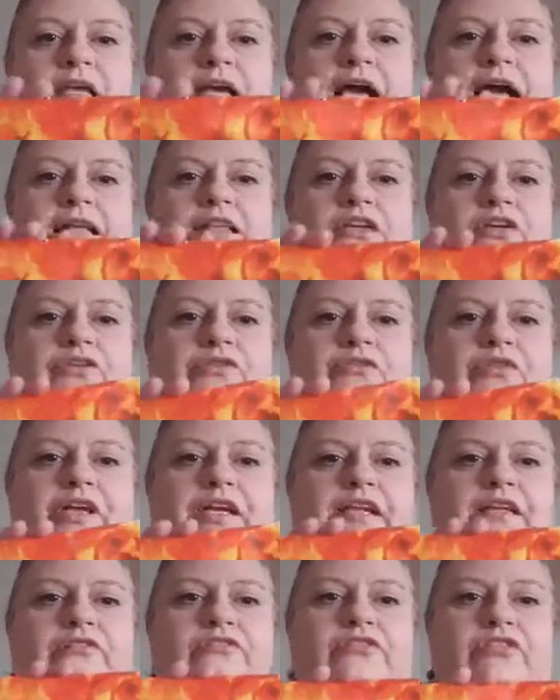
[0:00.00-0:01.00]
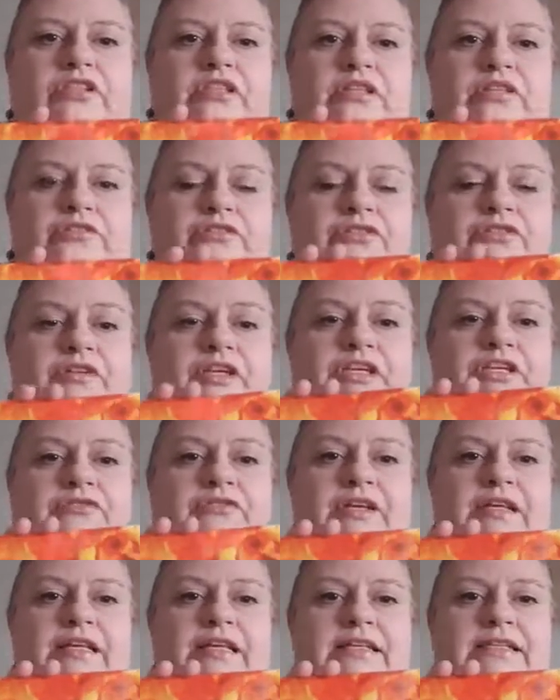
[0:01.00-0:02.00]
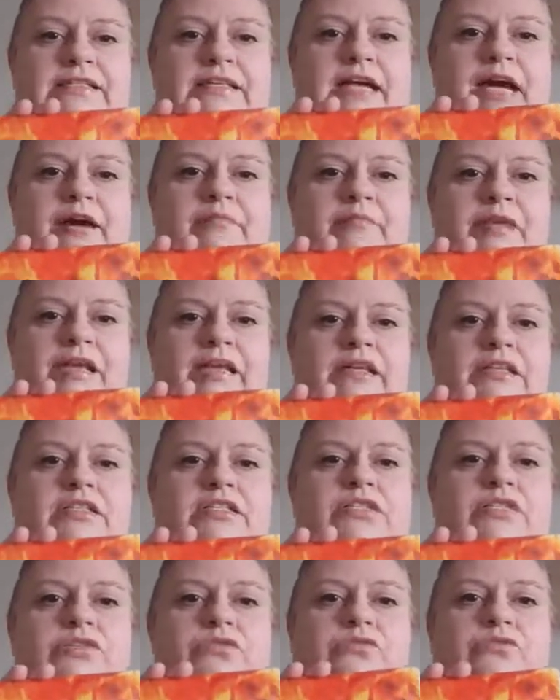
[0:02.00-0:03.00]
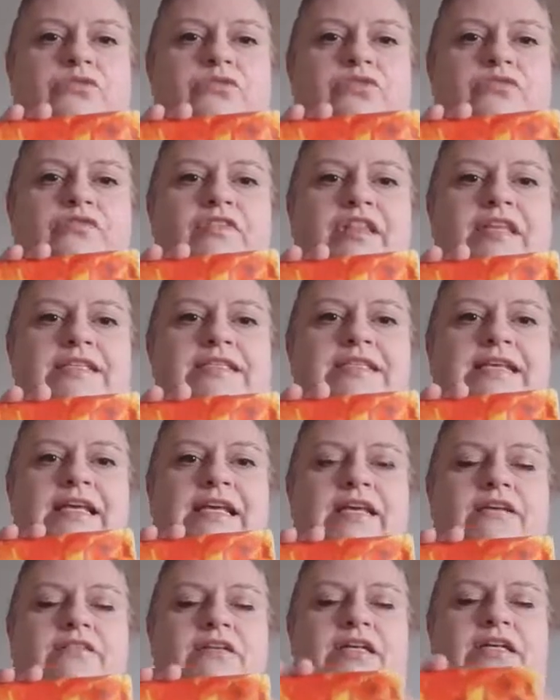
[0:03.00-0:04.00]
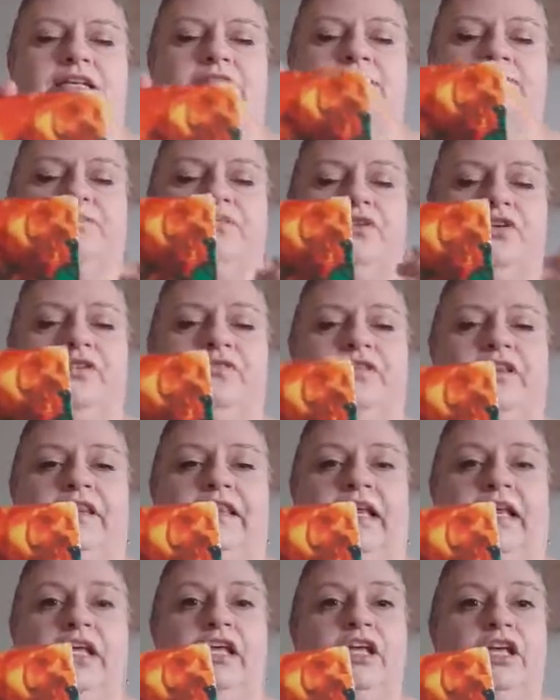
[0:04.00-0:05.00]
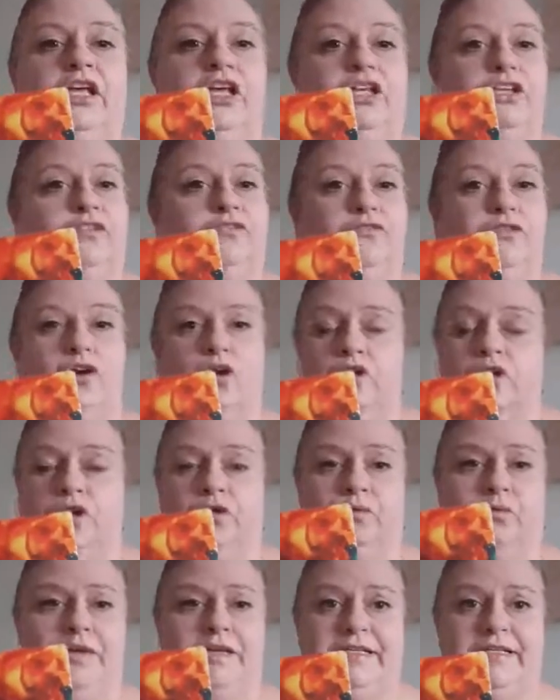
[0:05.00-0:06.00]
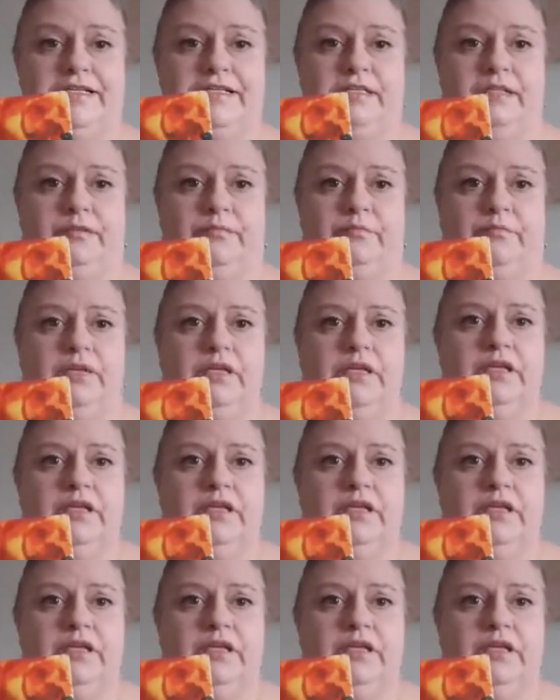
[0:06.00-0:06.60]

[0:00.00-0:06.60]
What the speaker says: and the greenery that's coming into all of this here is proving that you've got the wisdom